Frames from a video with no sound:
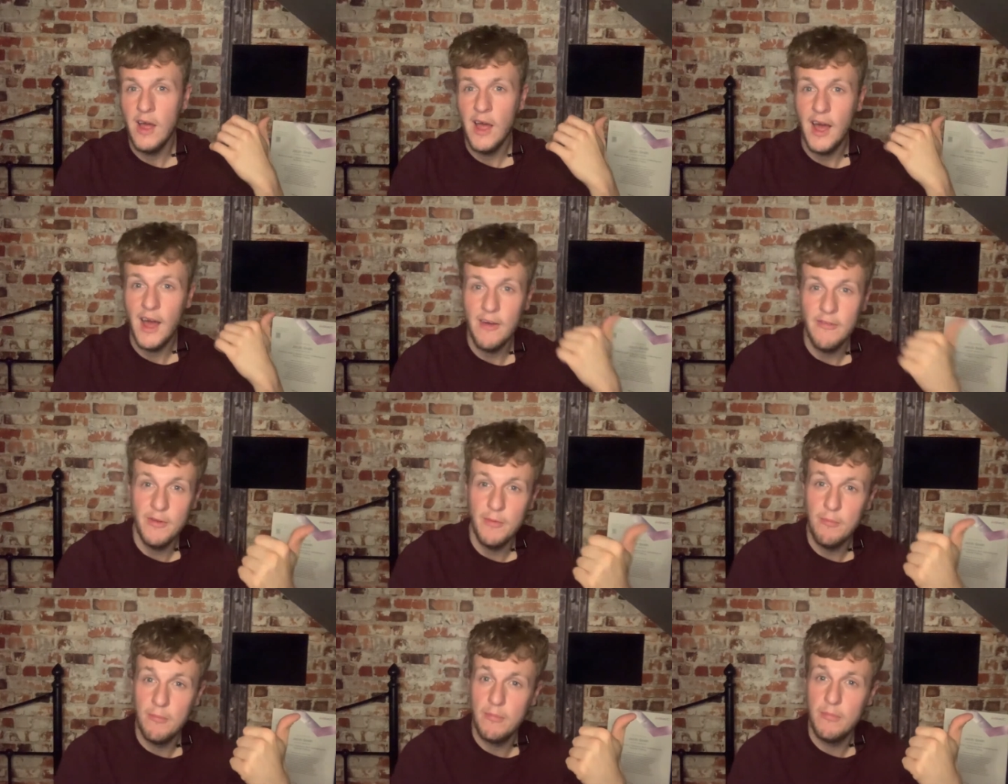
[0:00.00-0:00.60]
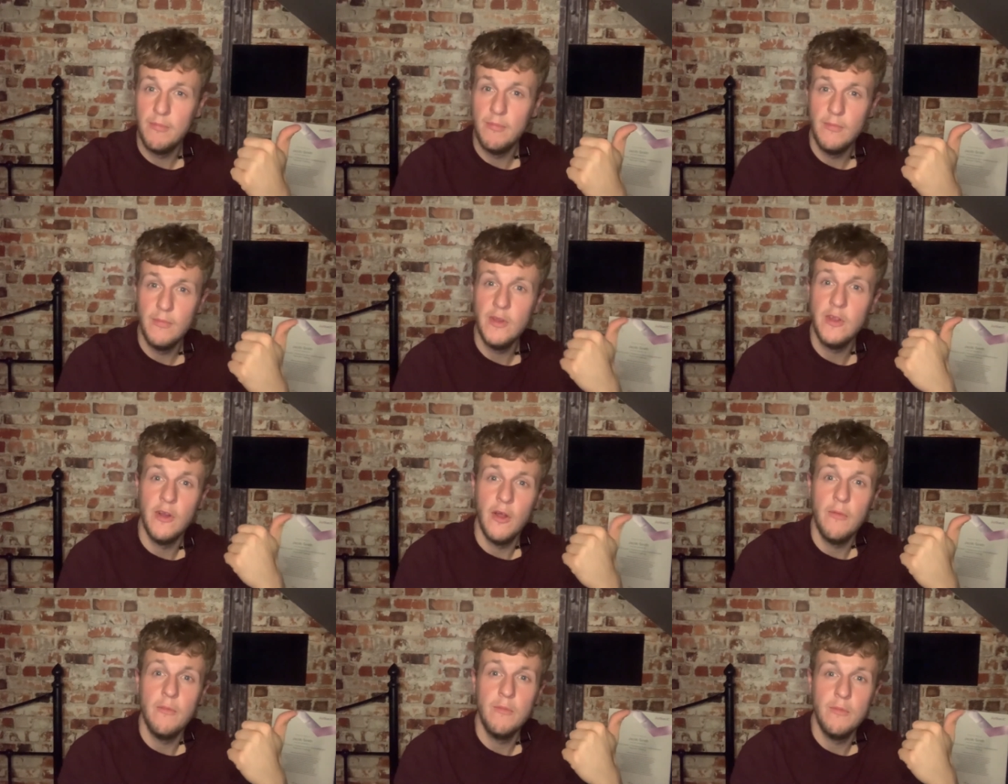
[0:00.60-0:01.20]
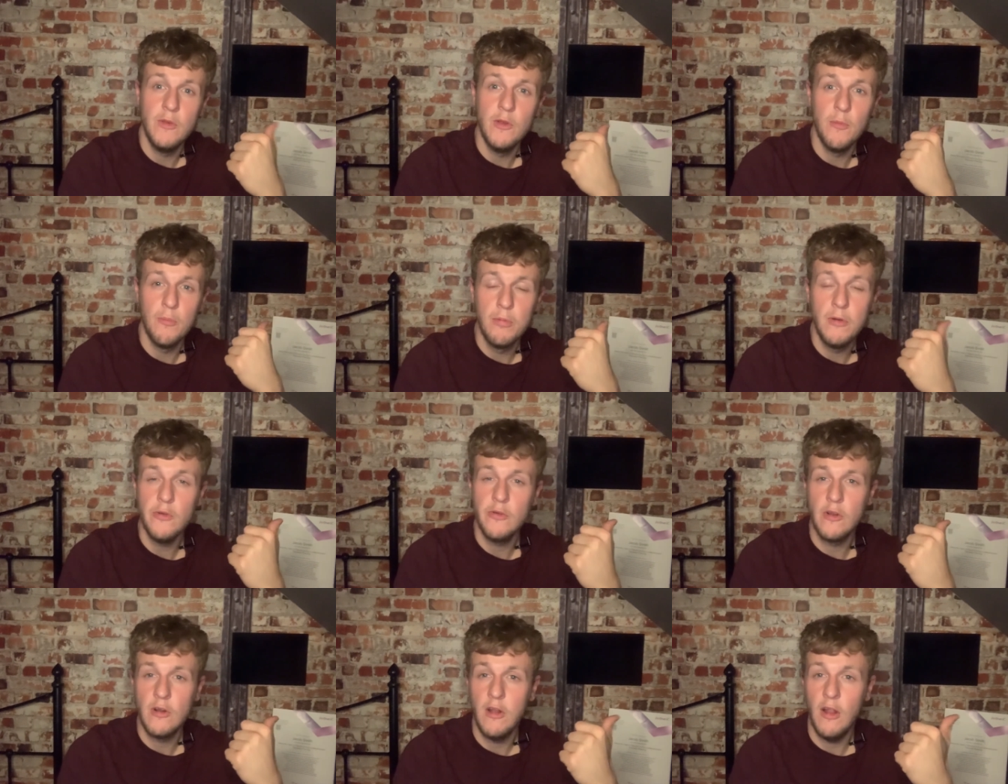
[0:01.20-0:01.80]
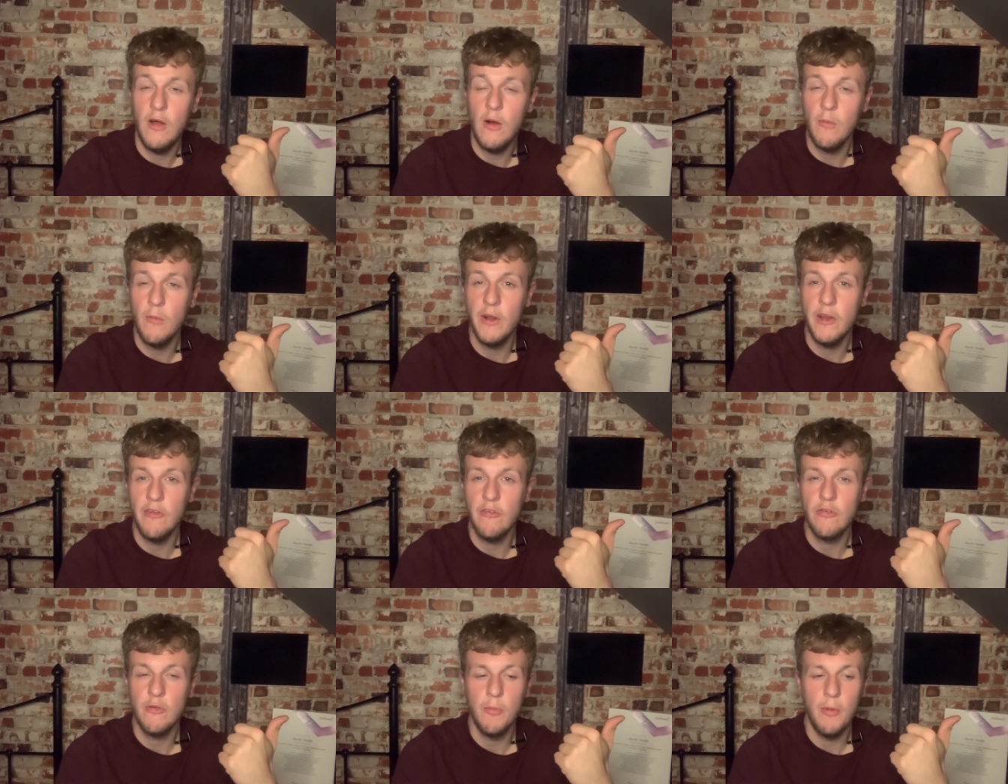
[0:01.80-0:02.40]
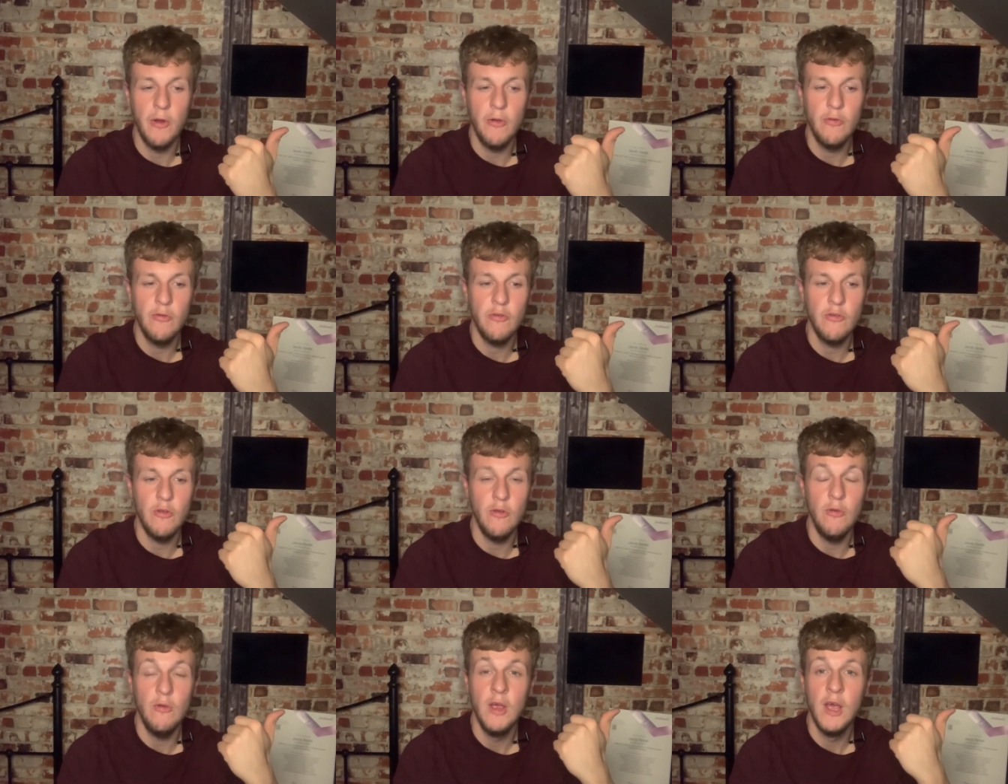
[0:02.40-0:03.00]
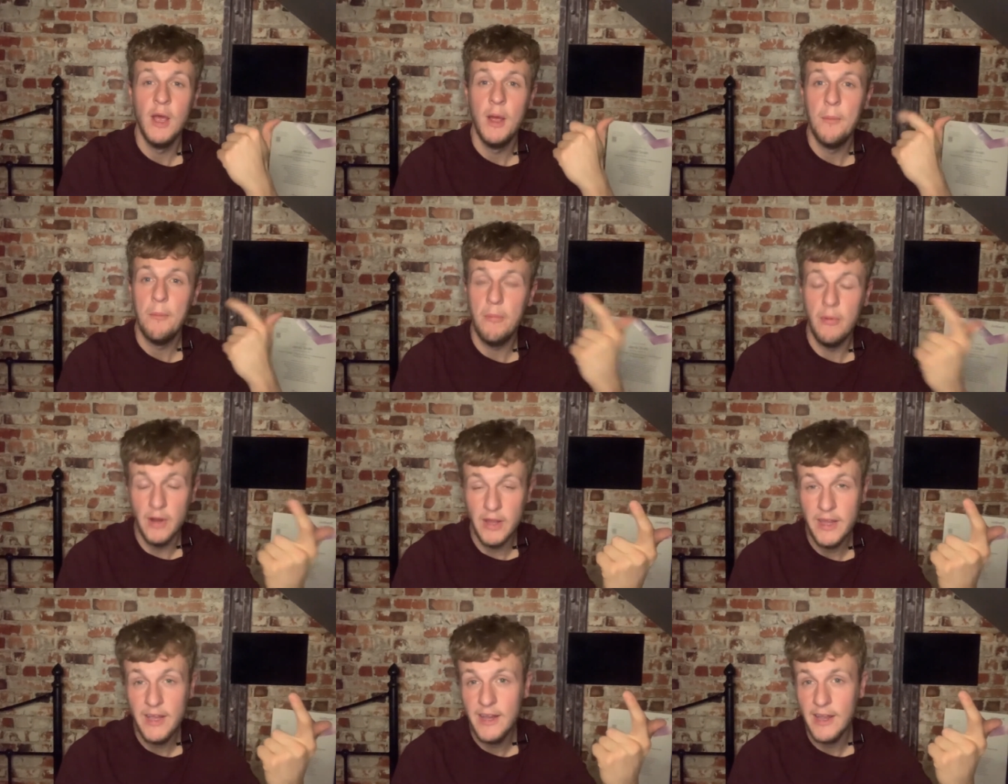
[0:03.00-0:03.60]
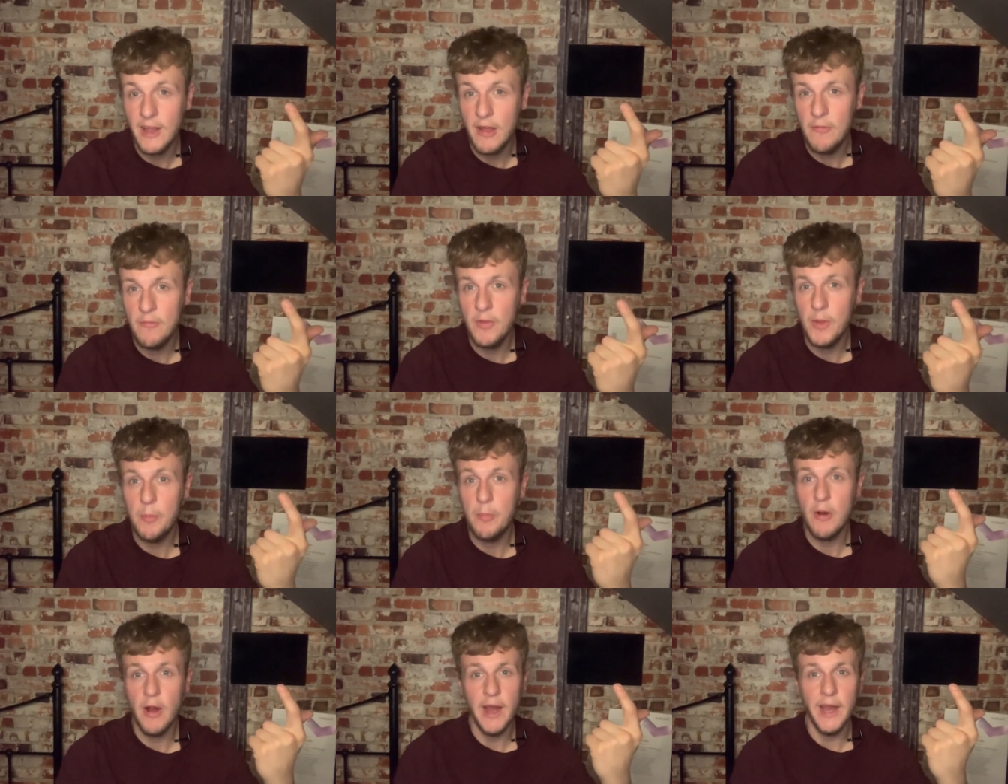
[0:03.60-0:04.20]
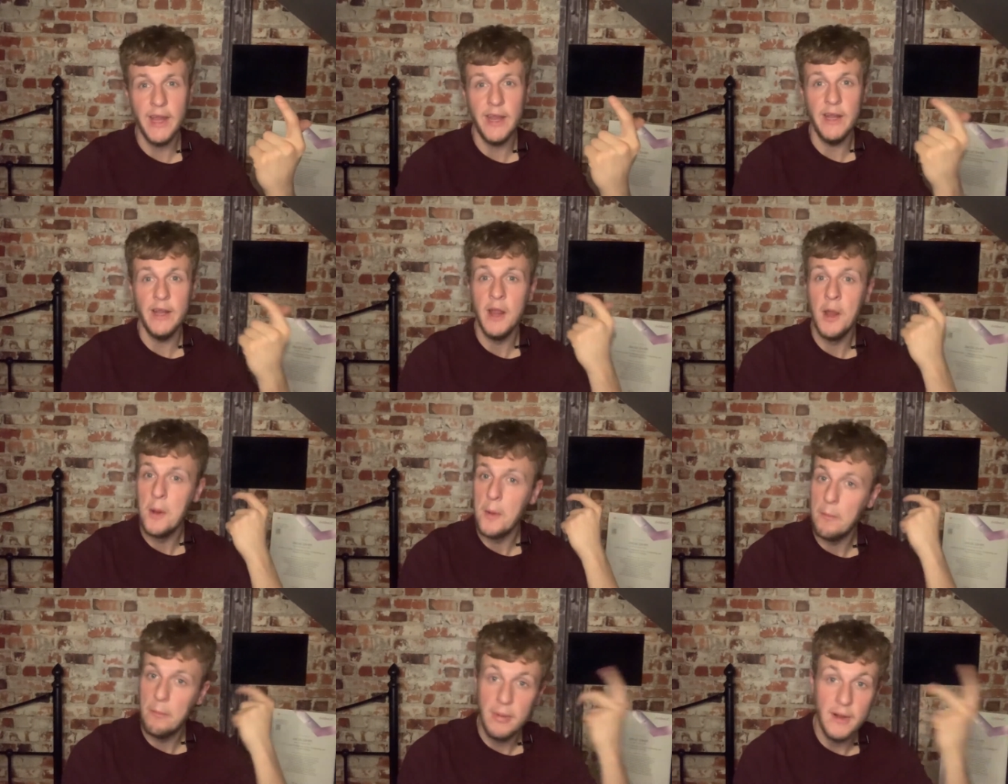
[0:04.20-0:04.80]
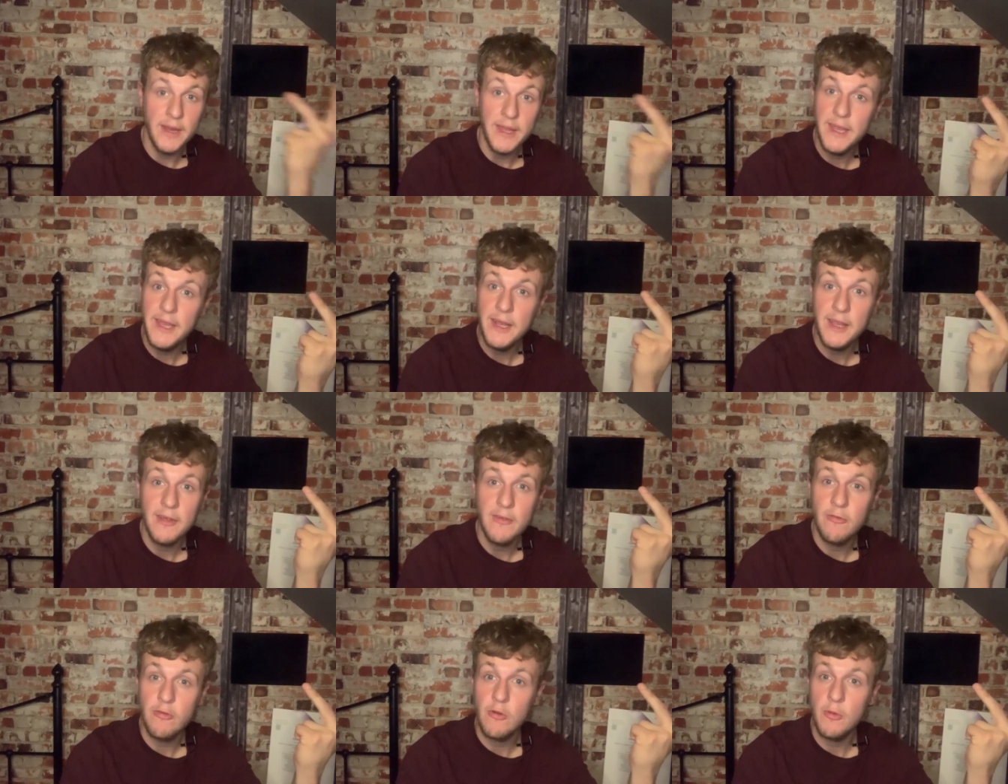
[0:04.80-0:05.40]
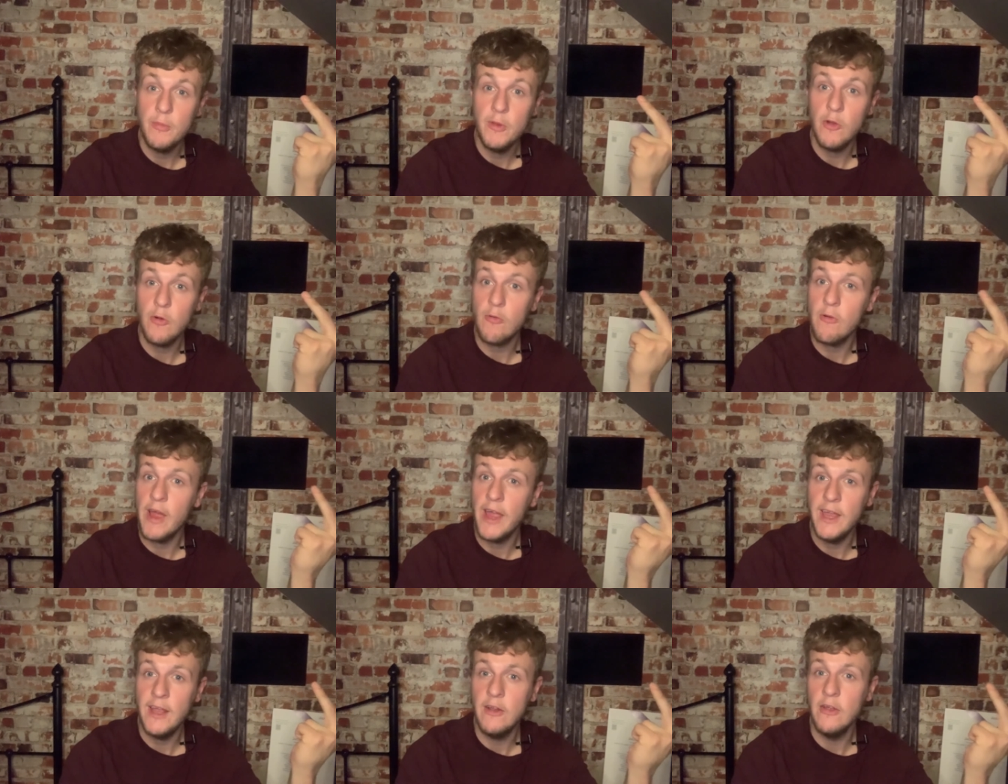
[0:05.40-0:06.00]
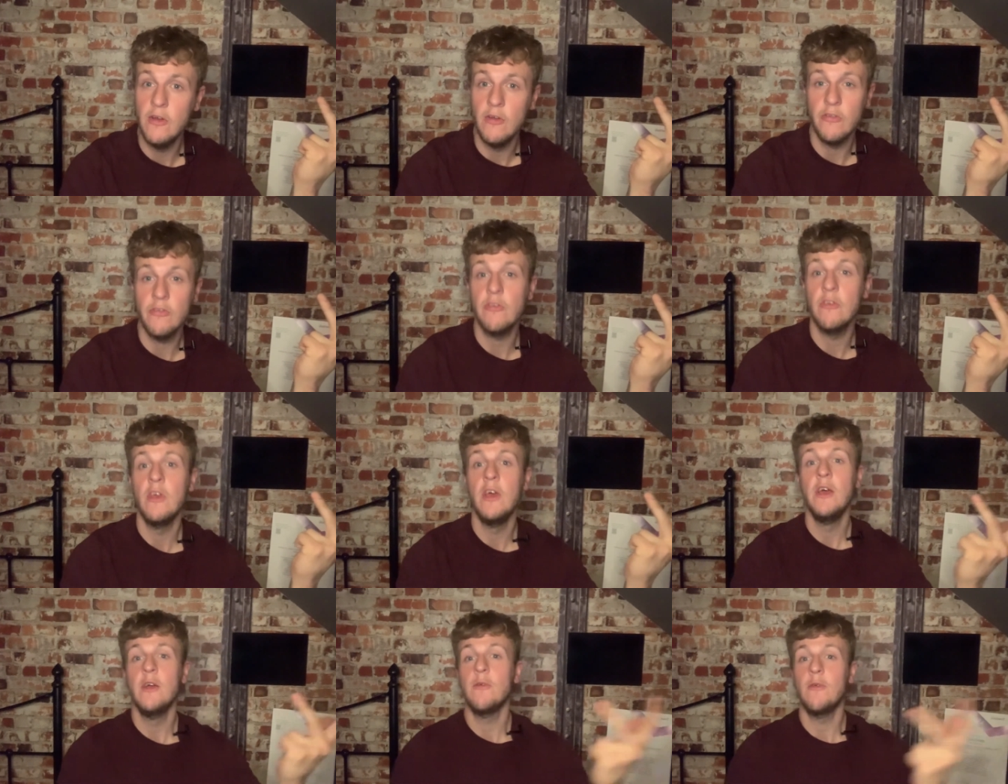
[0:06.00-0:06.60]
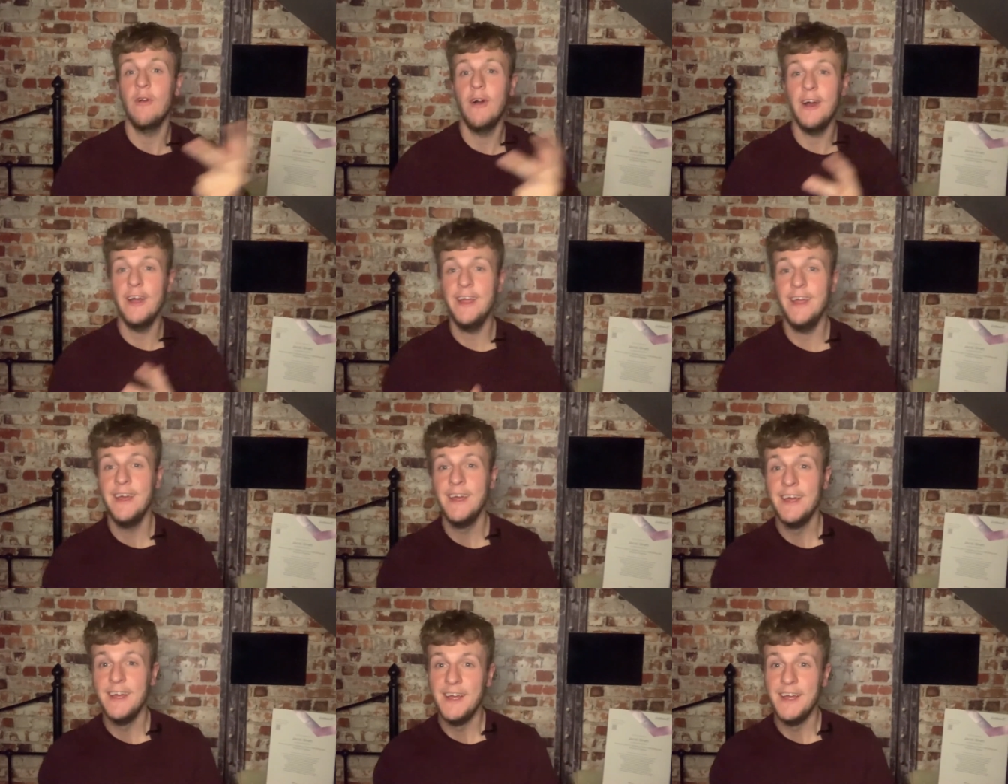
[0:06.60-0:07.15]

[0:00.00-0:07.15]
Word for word: having you know your blood clot when it's supposed to, bleeding of the brain, bleeding from your anus, right?